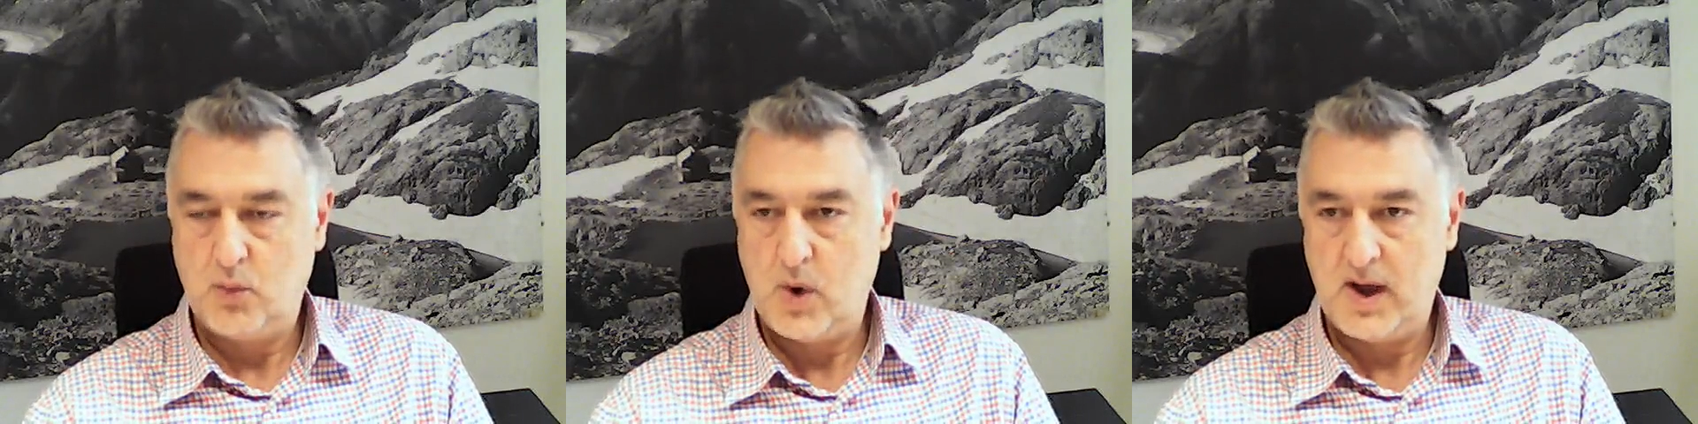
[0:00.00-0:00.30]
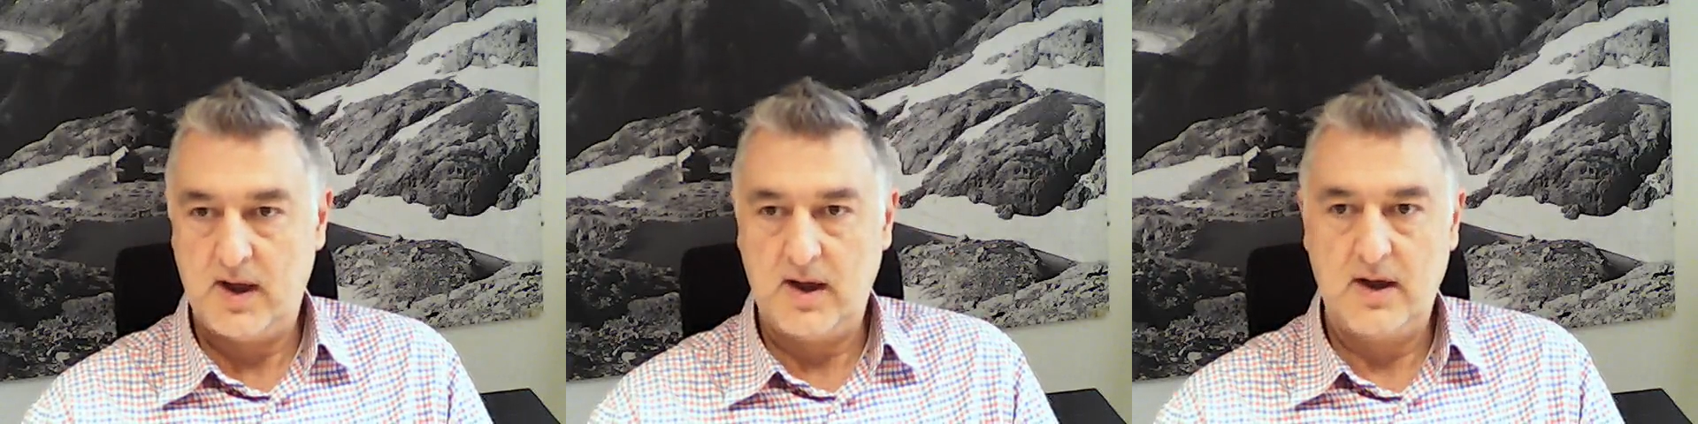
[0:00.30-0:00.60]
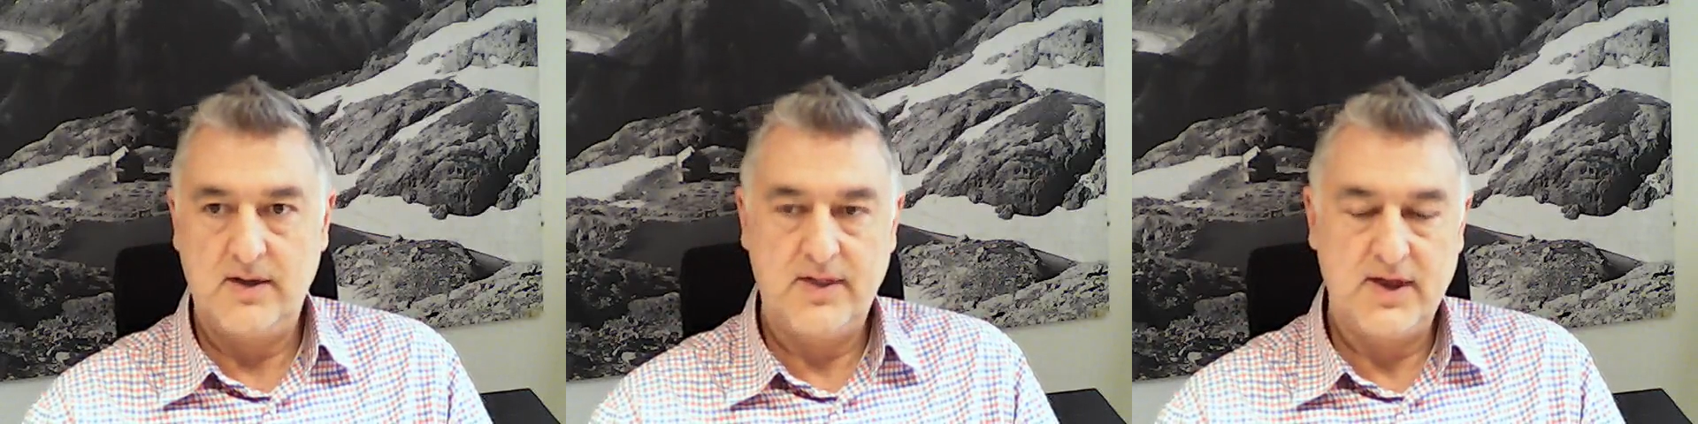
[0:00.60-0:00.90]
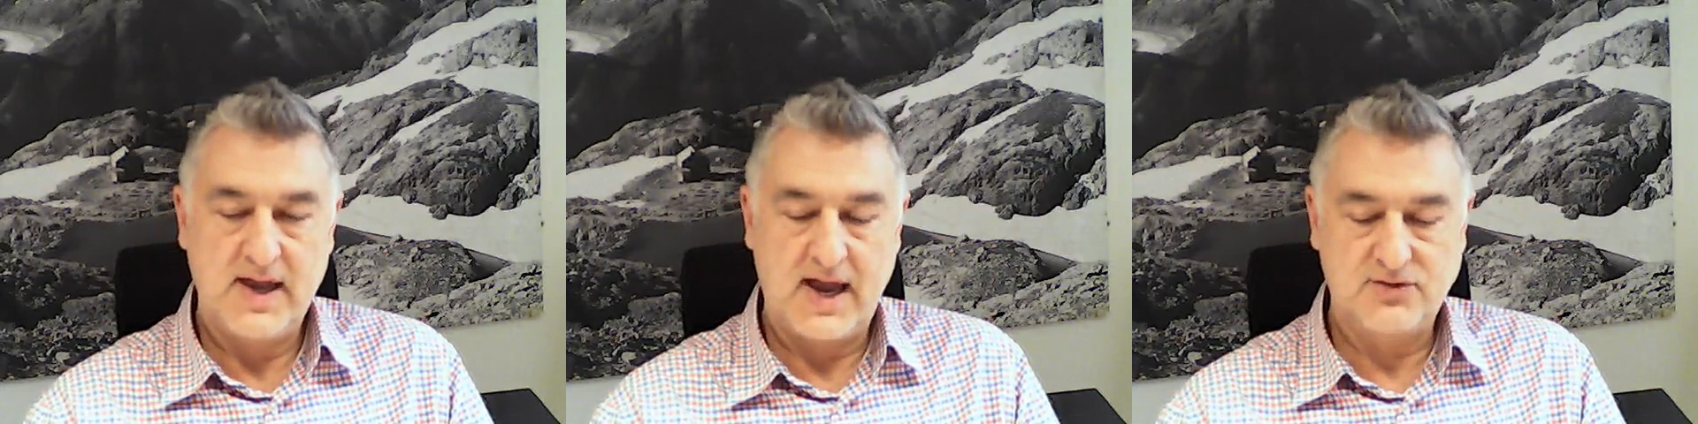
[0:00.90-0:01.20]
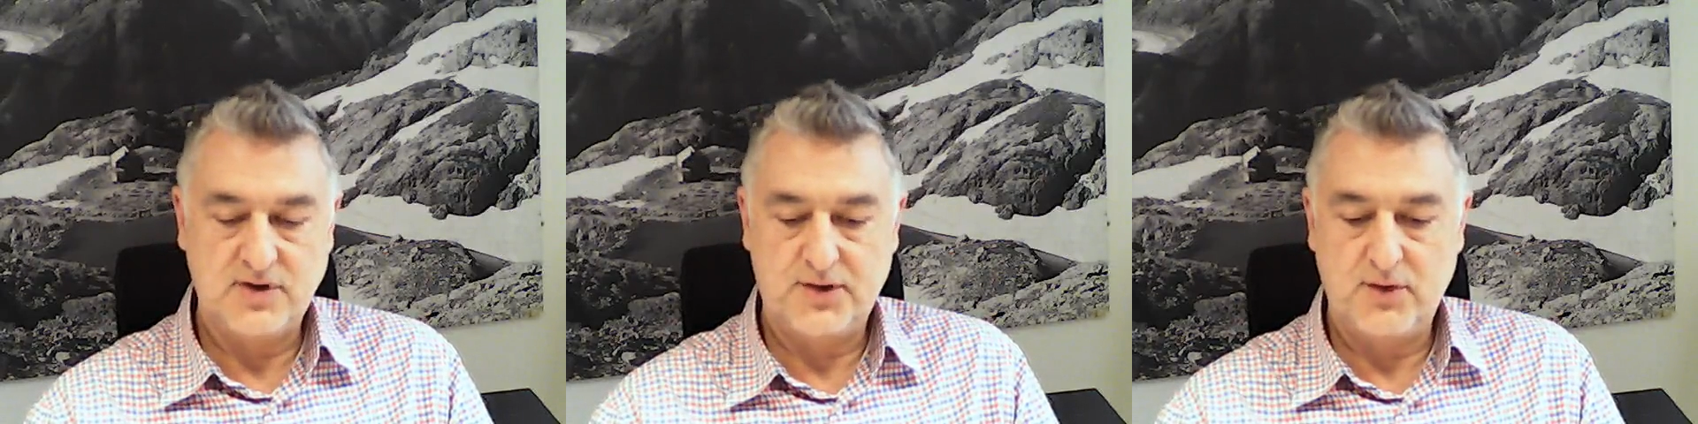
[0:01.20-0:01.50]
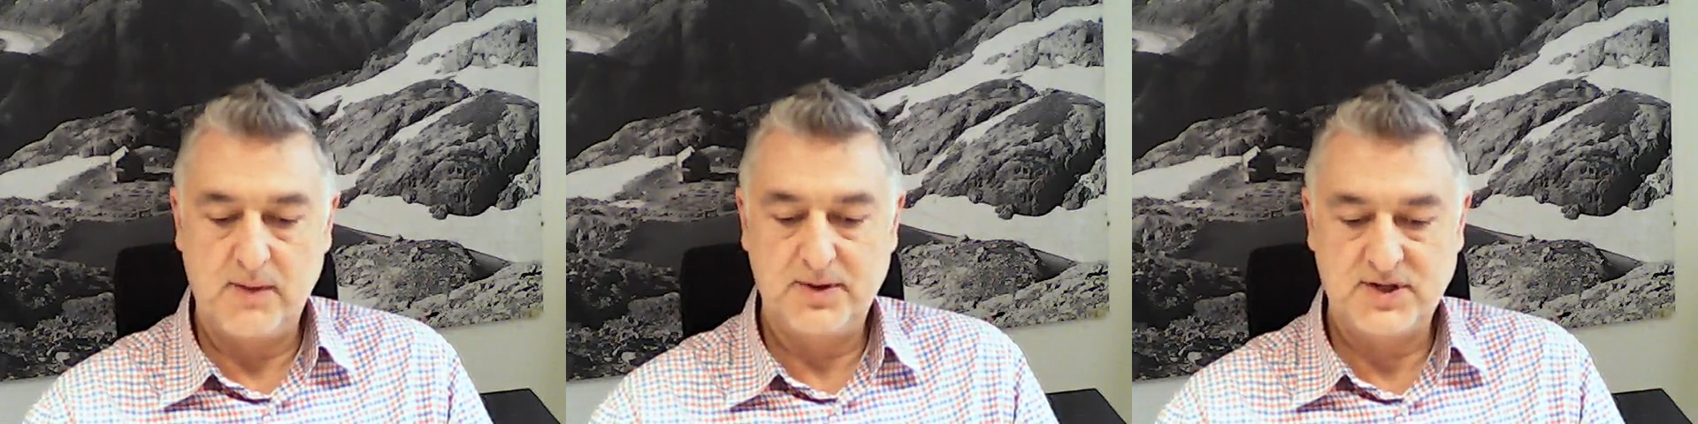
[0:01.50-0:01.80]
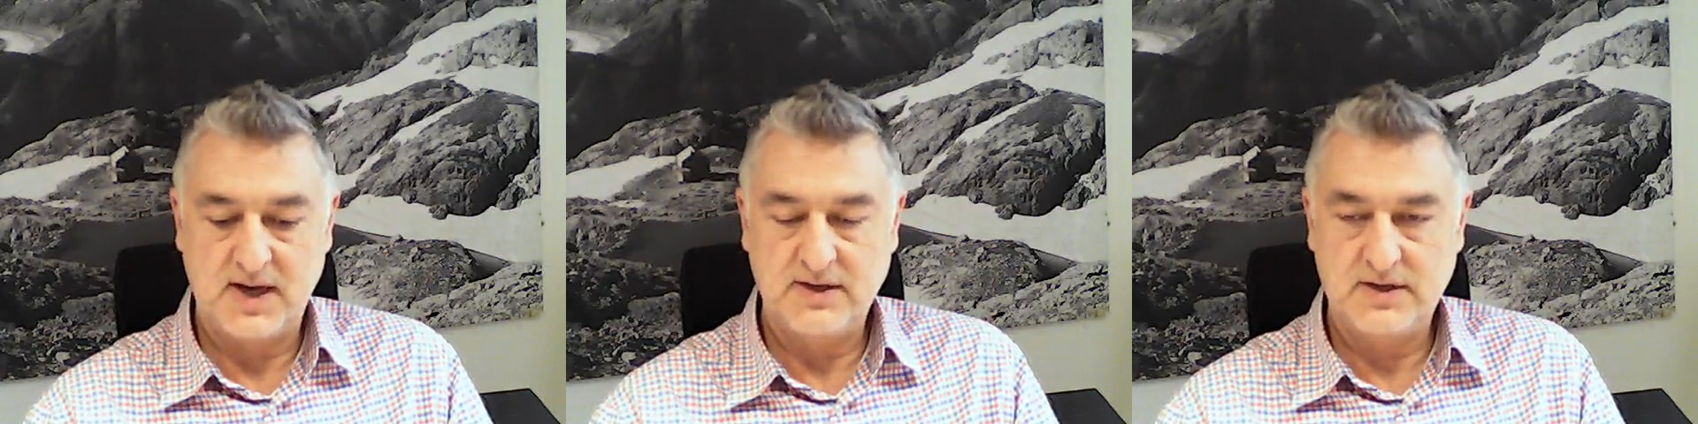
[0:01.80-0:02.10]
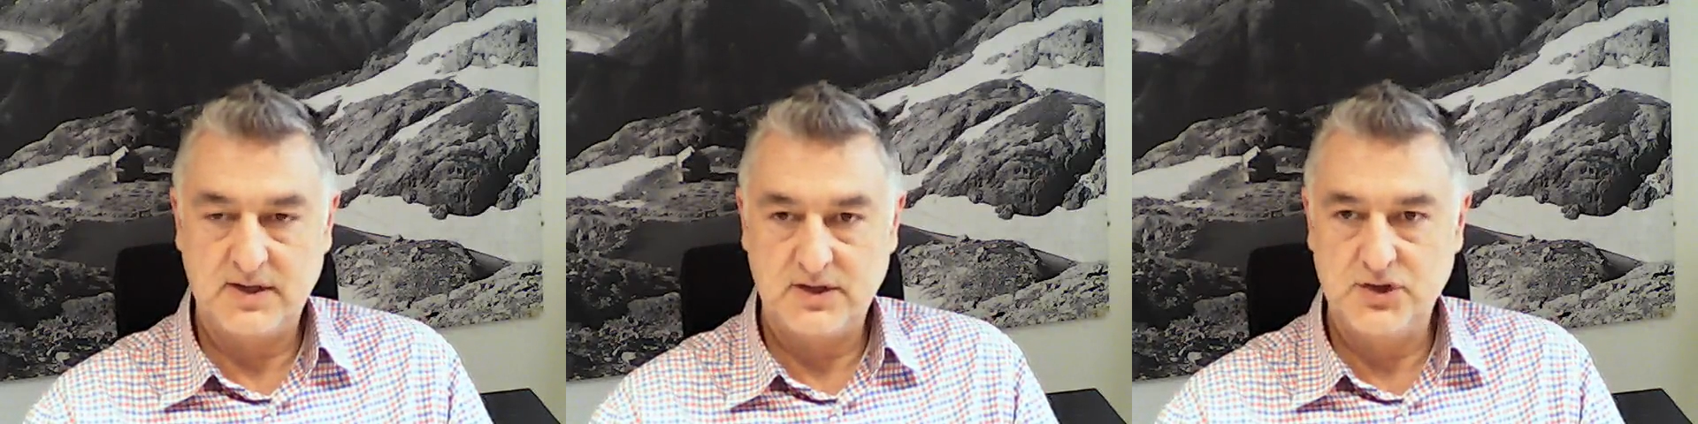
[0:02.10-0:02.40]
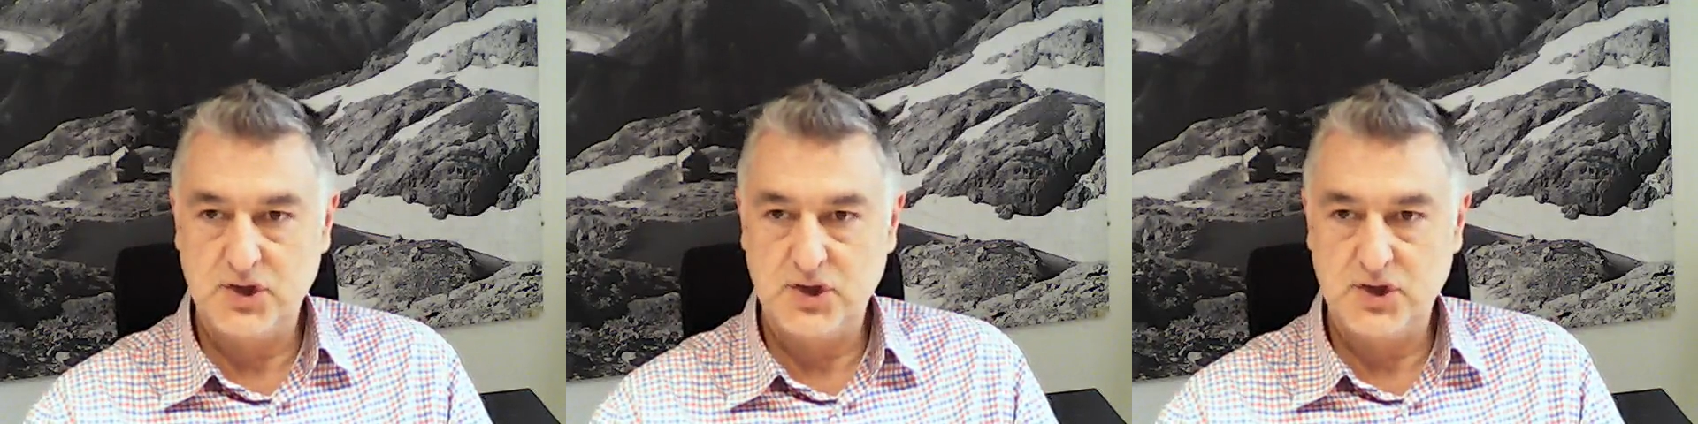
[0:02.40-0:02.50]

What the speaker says: where the extra 3%